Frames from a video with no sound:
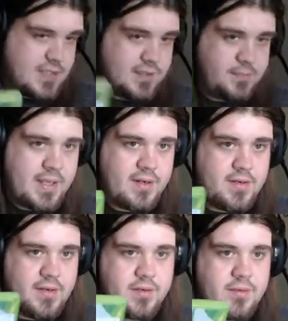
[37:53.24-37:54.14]
I was planning
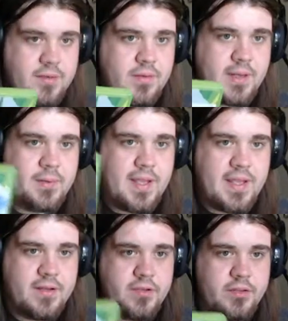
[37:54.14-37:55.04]
on like
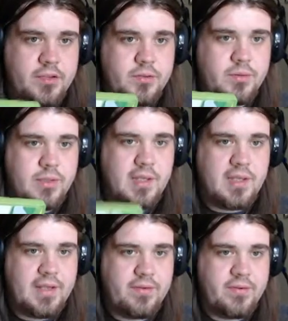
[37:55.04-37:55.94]
playing through
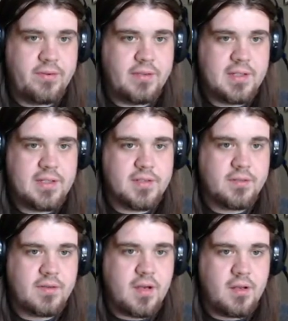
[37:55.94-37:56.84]
11 as a
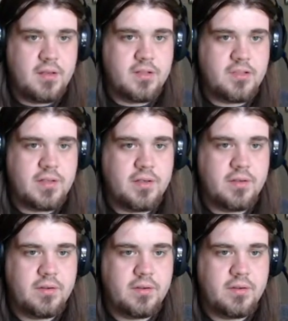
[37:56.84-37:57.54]
college, and then